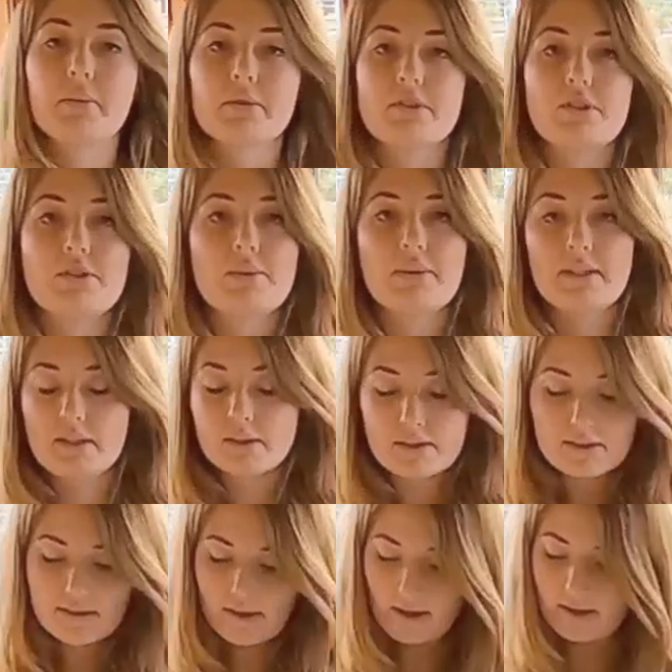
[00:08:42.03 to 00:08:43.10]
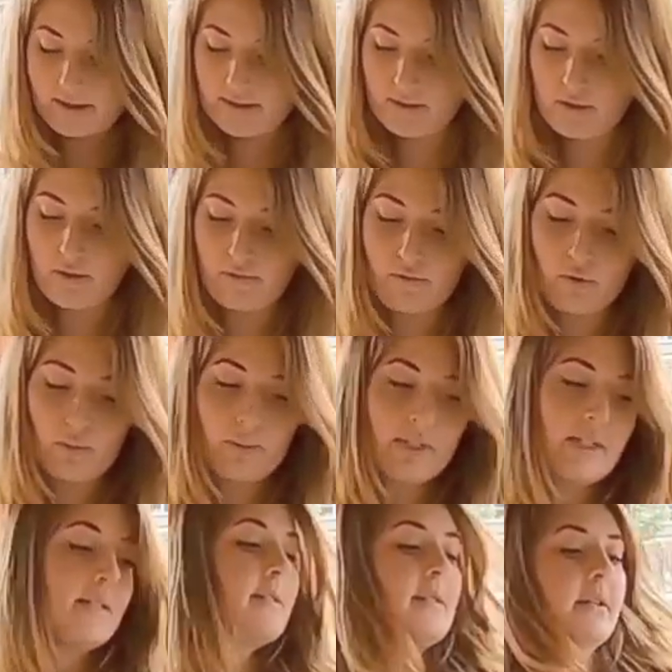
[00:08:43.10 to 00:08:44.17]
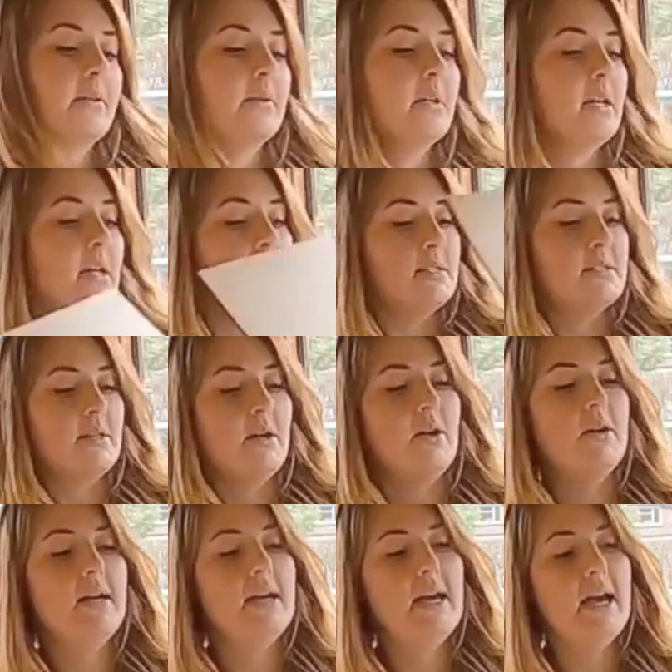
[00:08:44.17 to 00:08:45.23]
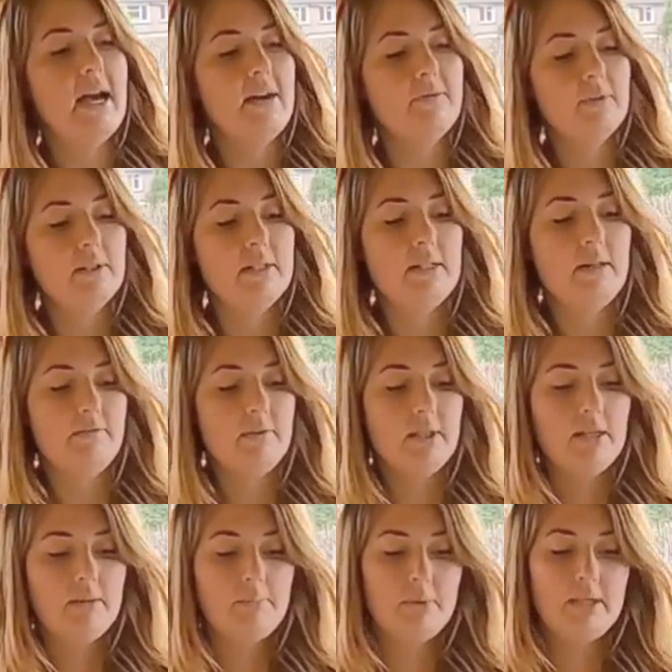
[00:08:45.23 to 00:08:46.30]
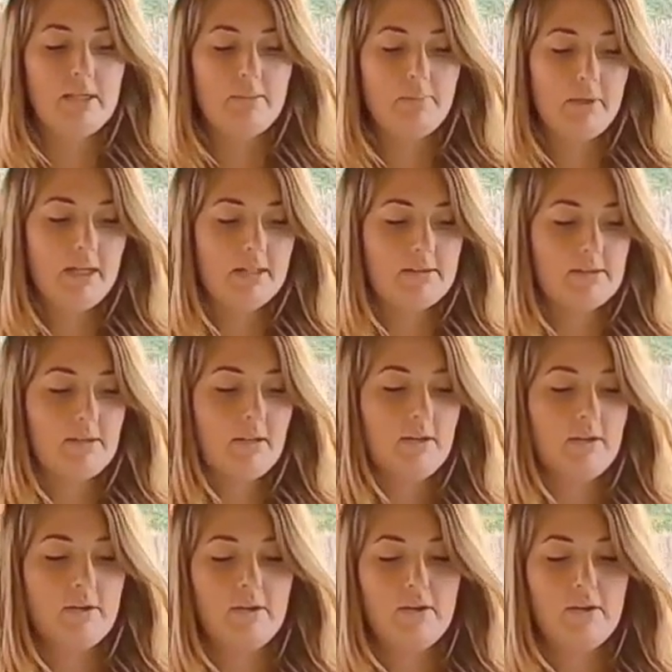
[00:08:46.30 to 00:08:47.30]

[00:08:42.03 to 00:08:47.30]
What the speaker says: you want to do it the size of your windowsill. So I have a lovely big bit